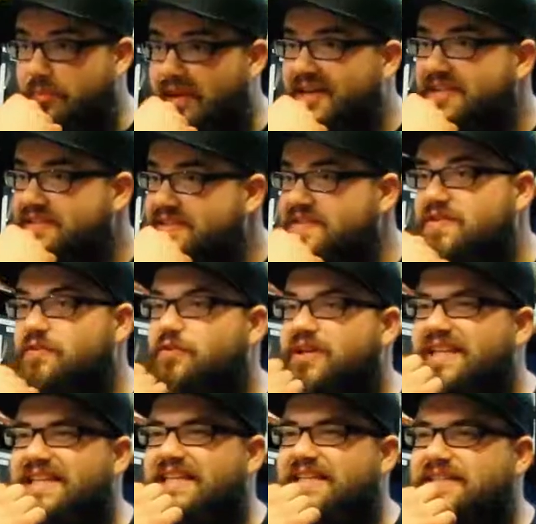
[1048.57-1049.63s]
Menace, so
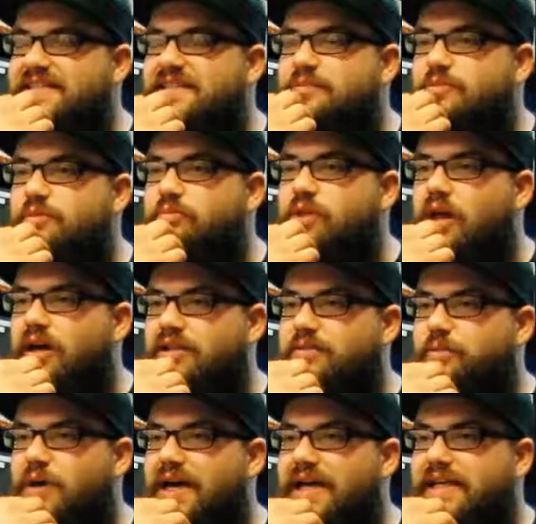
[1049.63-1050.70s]
he needs to be
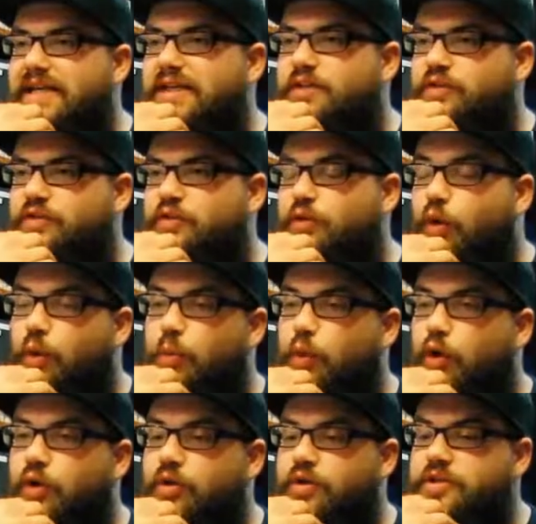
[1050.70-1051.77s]
blocked by 2 or
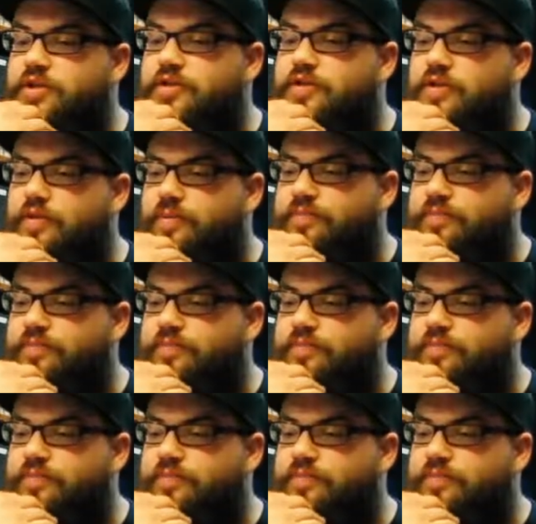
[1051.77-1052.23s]
more creatures.